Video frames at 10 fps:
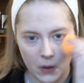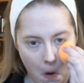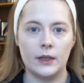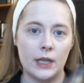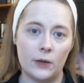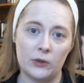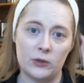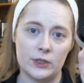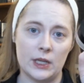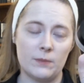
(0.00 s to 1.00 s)
Now I'm going to
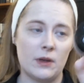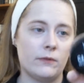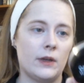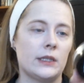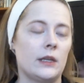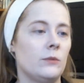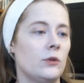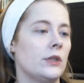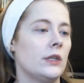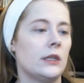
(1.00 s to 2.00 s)
set my face, and I'm
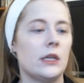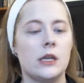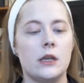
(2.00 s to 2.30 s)
using the